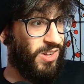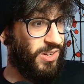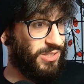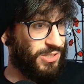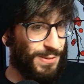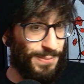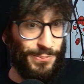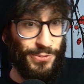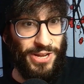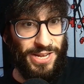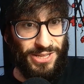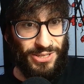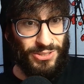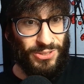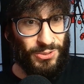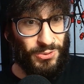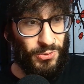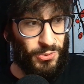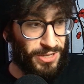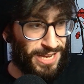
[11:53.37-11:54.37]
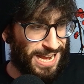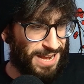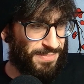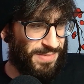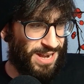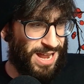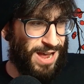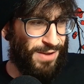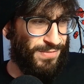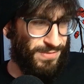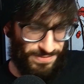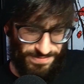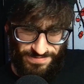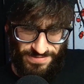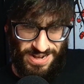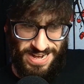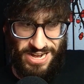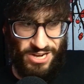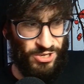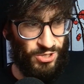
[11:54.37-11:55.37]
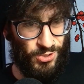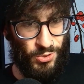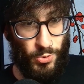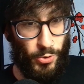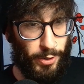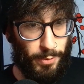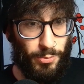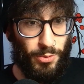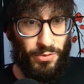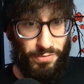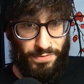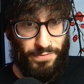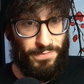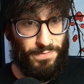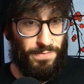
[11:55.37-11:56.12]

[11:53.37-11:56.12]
to play this cool game and have an enjoyable,